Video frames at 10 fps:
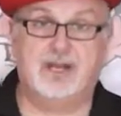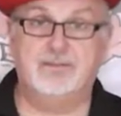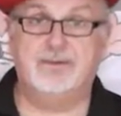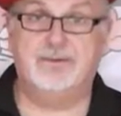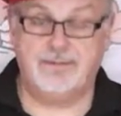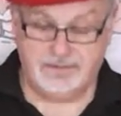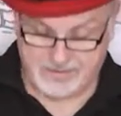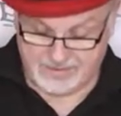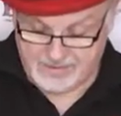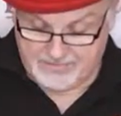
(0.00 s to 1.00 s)
cup
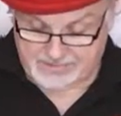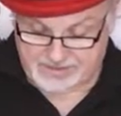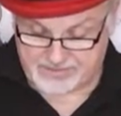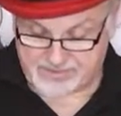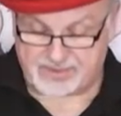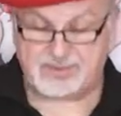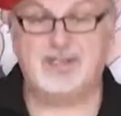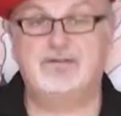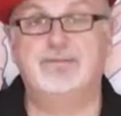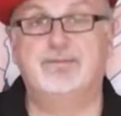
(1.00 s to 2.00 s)
because there's a
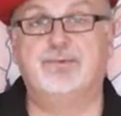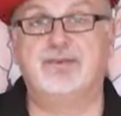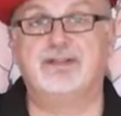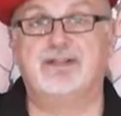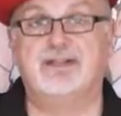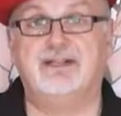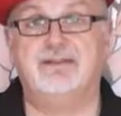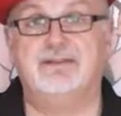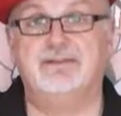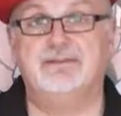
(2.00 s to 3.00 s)
secret ball
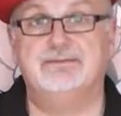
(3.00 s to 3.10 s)
underneath.